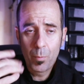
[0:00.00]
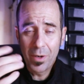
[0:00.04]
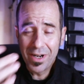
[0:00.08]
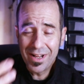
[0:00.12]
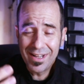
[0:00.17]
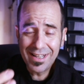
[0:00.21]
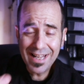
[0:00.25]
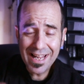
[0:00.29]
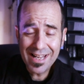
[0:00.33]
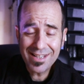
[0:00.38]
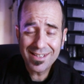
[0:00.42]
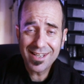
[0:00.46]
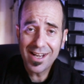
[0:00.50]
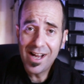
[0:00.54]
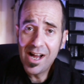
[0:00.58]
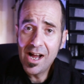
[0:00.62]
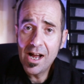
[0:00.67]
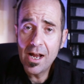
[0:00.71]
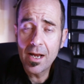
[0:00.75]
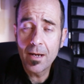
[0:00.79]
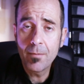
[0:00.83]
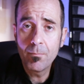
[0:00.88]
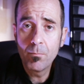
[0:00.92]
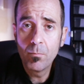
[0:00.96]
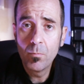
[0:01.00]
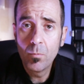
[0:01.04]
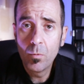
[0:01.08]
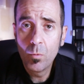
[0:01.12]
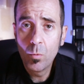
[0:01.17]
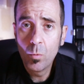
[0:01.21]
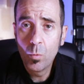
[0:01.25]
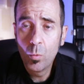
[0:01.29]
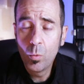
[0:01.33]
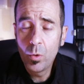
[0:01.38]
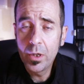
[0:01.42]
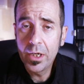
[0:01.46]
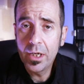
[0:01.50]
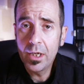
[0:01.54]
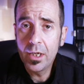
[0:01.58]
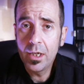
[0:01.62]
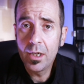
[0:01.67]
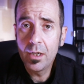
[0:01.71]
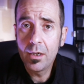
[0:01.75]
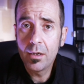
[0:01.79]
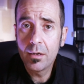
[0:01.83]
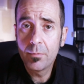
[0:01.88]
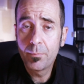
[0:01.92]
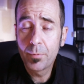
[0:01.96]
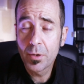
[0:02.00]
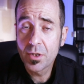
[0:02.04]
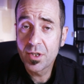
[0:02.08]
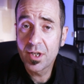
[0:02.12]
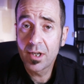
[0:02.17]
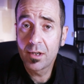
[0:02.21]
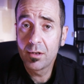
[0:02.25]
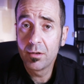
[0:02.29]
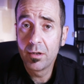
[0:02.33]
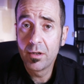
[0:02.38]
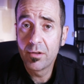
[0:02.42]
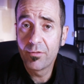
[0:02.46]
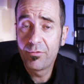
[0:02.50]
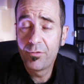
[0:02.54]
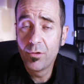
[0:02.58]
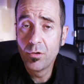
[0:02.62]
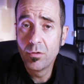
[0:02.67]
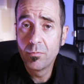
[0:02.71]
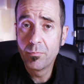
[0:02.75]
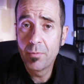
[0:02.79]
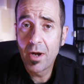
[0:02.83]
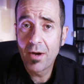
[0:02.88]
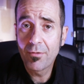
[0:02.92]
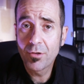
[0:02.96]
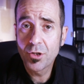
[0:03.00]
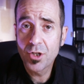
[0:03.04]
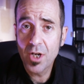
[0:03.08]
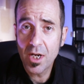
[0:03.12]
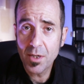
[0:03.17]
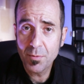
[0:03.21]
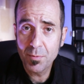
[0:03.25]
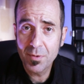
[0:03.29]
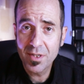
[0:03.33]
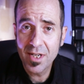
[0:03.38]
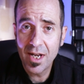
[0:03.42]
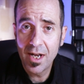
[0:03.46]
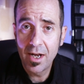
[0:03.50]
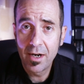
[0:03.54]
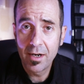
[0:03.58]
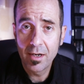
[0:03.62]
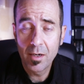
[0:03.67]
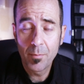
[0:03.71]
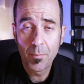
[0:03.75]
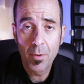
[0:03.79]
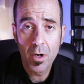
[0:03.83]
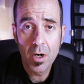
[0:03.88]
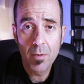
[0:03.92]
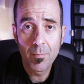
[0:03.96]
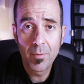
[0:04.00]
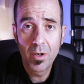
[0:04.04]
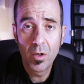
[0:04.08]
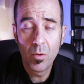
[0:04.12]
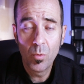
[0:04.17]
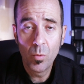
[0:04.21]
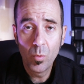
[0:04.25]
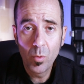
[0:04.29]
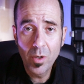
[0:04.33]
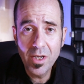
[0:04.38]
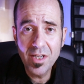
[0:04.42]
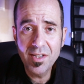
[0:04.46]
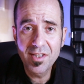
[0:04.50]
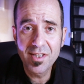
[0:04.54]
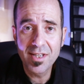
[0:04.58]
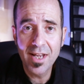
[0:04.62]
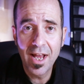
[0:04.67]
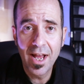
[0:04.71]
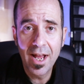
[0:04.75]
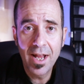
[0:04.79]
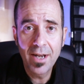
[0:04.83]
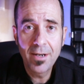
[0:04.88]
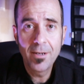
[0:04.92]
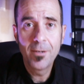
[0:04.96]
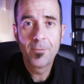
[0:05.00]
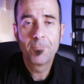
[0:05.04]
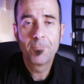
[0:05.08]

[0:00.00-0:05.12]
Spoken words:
But in that time, we, particularly the food and beverage hospitality department, we said,